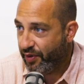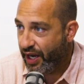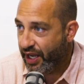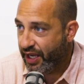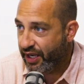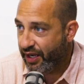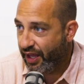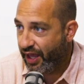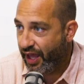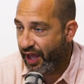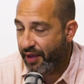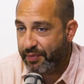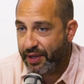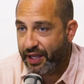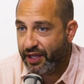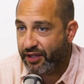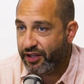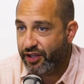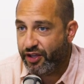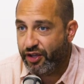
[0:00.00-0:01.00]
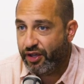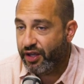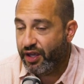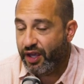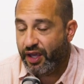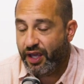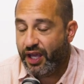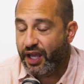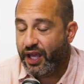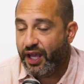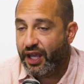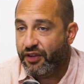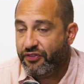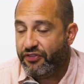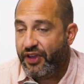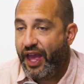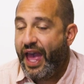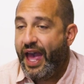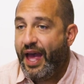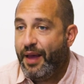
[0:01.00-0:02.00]
Right? Yeah. I mean, you,
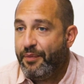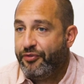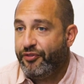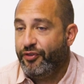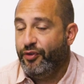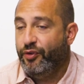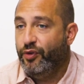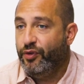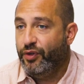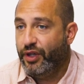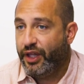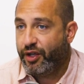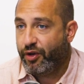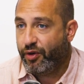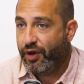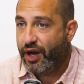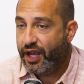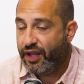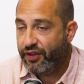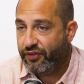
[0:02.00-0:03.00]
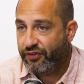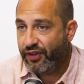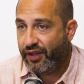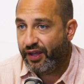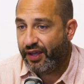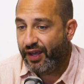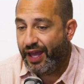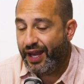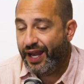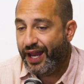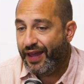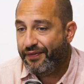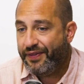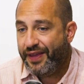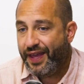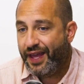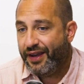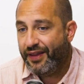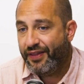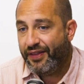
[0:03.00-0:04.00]
it's absolutely crazy. Mm-hmm. And at
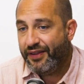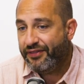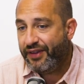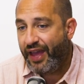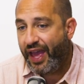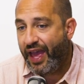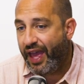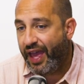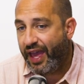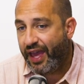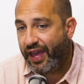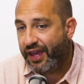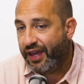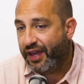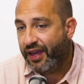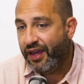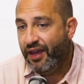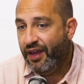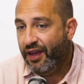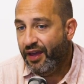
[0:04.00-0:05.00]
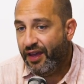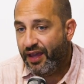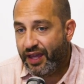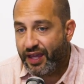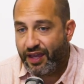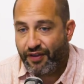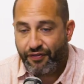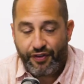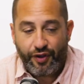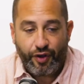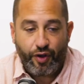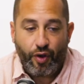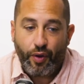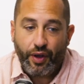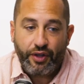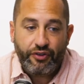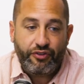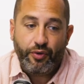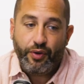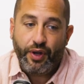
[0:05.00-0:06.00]
the end of the day, if you're
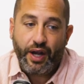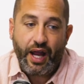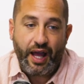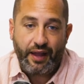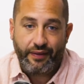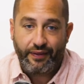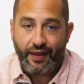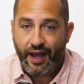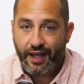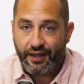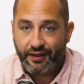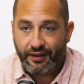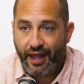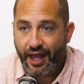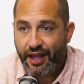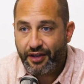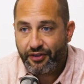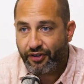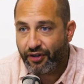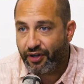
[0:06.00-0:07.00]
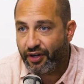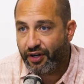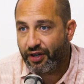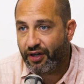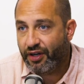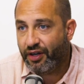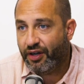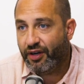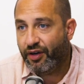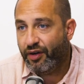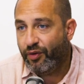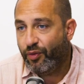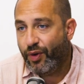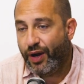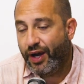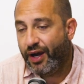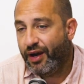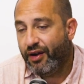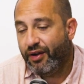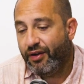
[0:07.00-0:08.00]
going to an online lender
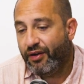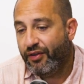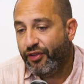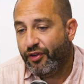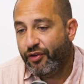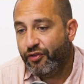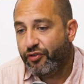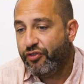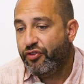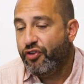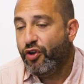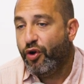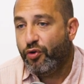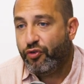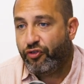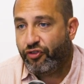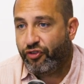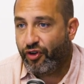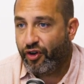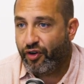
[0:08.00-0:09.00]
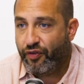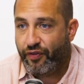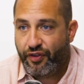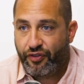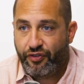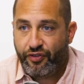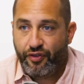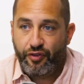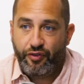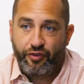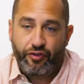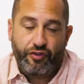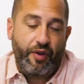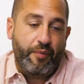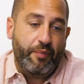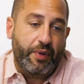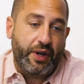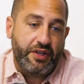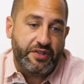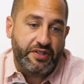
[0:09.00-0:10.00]
where there's no service, there's
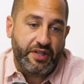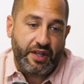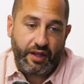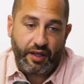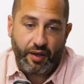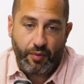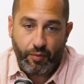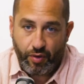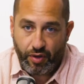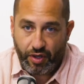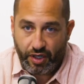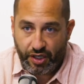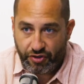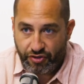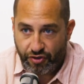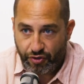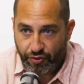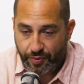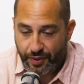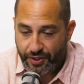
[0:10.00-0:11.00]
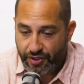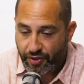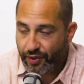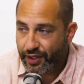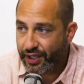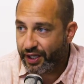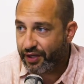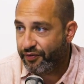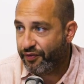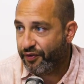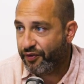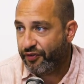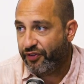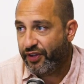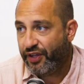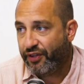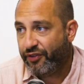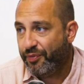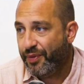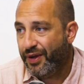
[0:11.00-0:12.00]
somebody selling a mortgage who's been doing it for
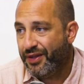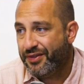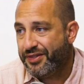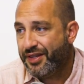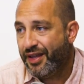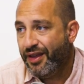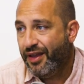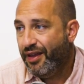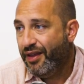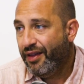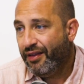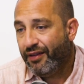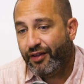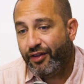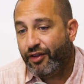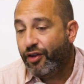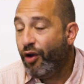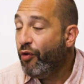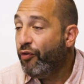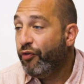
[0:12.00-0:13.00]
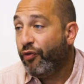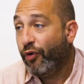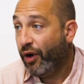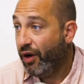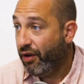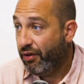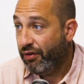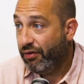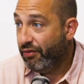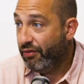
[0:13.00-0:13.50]
six months, go for it,